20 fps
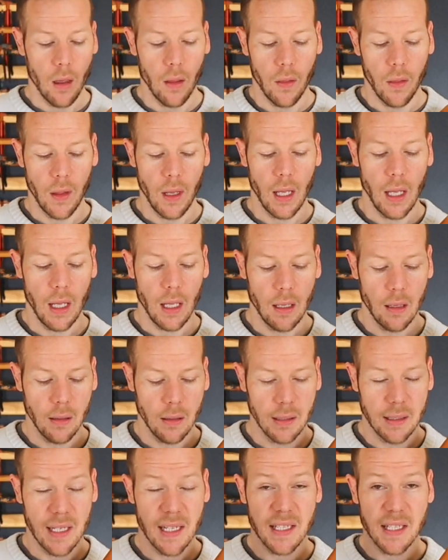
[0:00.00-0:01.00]
The
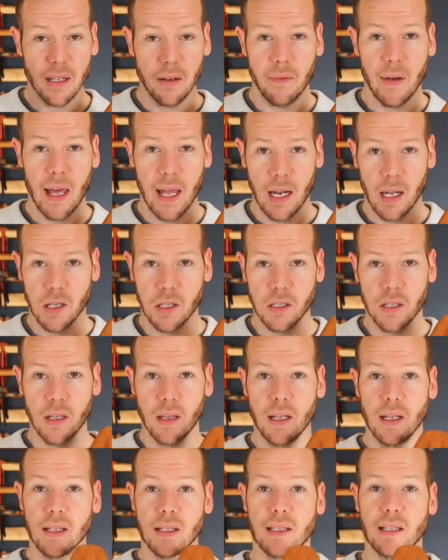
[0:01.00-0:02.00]
disadvantage to
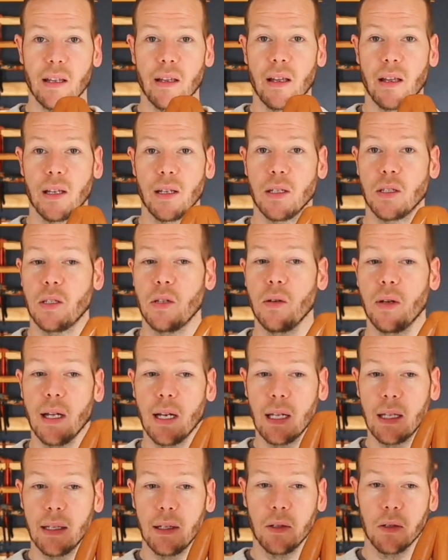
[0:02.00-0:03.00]
this is you get
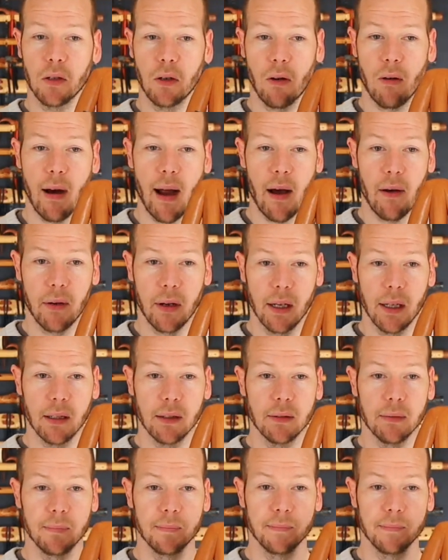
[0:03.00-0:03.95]
a little crowding